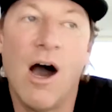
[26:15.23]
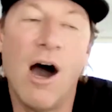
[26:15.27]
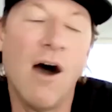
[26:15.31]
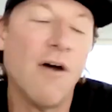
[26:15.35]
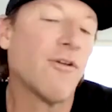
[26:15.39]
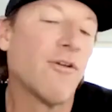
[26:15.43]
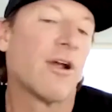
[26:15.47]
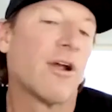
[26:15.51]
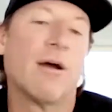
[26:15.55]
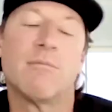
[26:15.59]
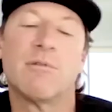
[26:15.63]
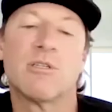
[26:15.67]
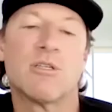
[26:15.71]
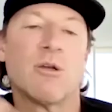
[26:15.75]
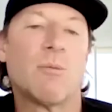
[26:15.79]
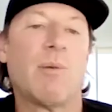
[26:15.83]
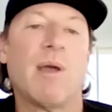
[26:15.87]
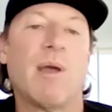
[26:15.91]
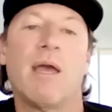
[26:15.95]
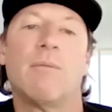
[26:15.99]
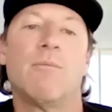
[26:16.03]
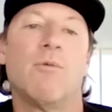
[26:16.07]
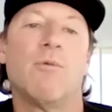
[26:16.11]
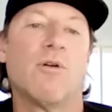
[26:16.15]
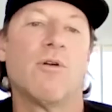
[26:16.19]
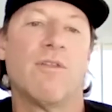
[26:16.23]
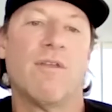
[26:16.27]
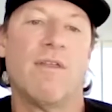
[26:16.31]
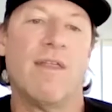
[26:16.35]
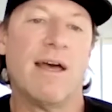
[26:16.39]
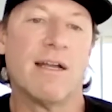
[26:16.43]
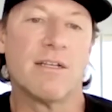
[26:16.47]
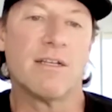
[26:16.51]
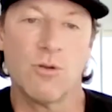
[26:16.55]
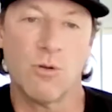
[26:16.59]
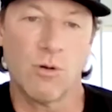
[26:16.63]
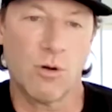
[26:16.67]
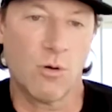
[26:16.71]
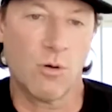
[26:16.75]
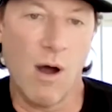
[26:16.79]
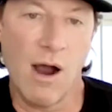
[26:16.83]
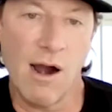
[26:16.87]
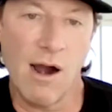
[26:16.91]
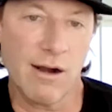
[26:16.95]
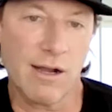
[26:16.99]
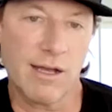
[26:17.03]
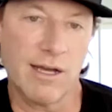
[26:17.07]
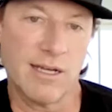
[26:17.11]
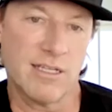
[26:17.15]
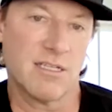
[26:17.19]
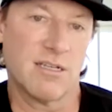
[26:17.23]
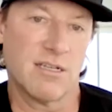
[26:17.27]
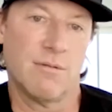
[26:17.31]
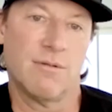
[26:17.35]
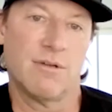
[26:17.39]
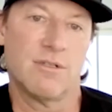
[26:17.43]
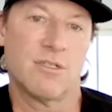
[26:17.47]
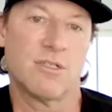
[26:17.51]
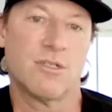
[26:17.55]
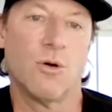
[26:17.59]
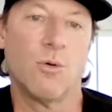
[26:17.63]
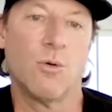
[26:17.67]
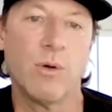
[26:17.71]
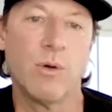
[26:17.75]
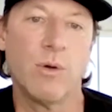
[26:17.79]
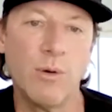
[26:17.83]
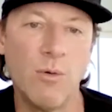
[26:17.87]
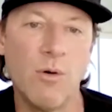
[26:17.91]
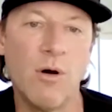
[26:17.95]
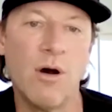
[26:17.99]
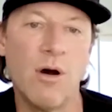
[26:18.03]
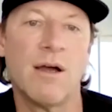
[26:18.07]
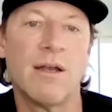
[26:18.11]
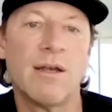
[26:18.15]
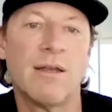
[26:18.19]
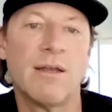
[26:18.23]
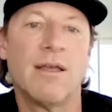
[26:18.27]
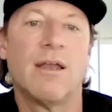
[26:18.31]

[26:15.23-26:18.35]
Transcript: other companies are paying more than that to acquire a customer so we want